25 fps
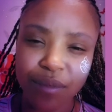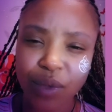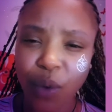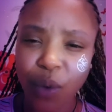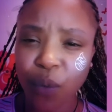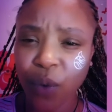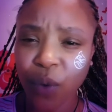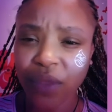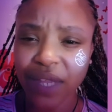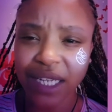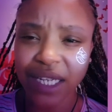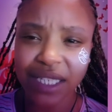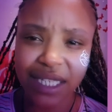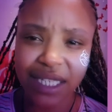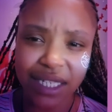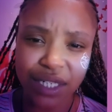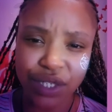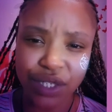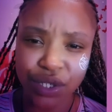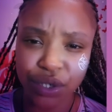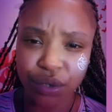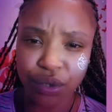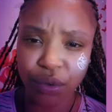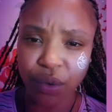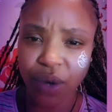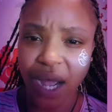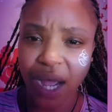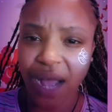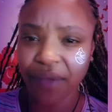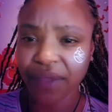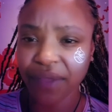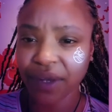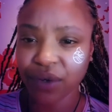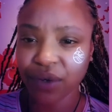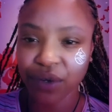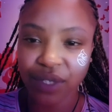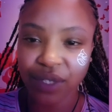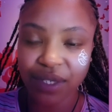what they didn't do or how
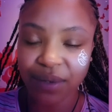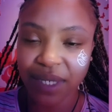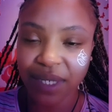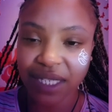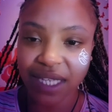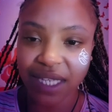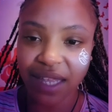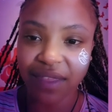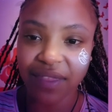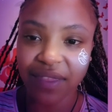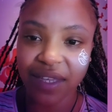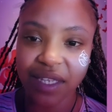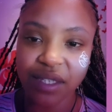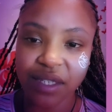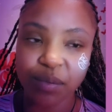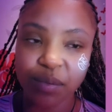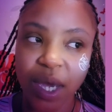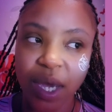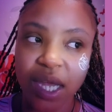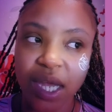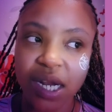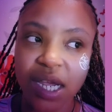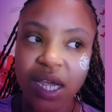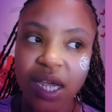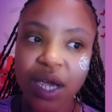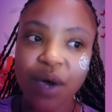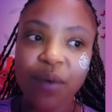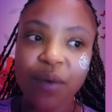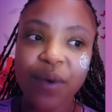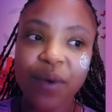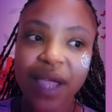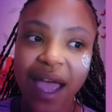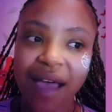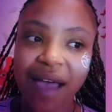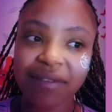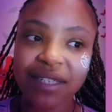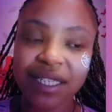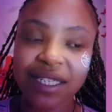they're not doing certain things, but we
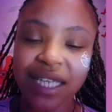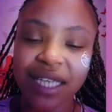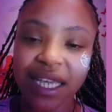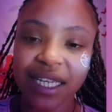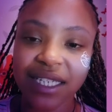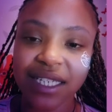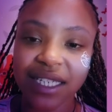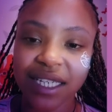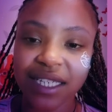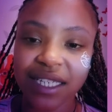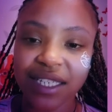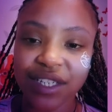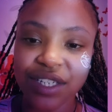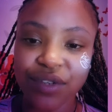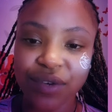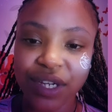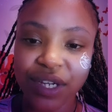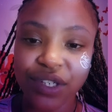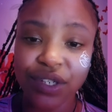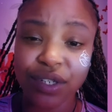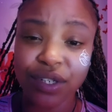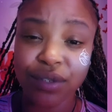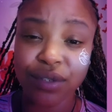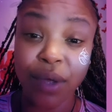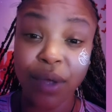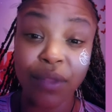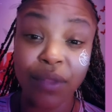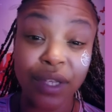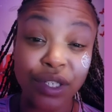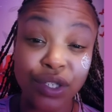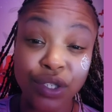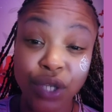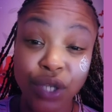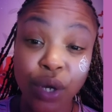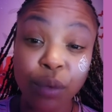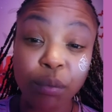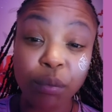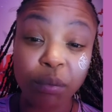have to take into consideration as well, there's
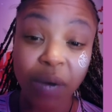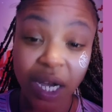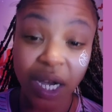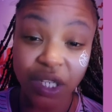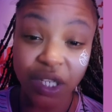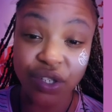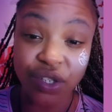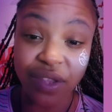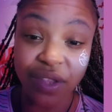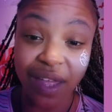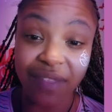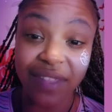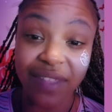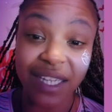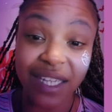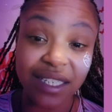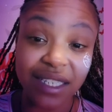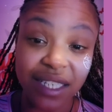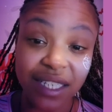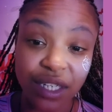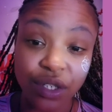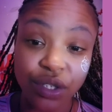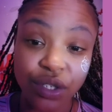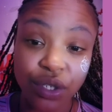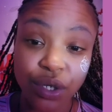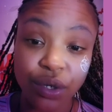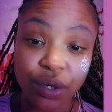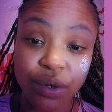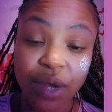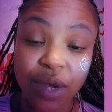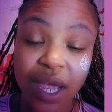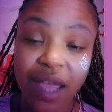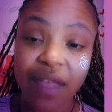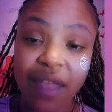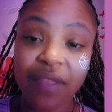so much that they did do,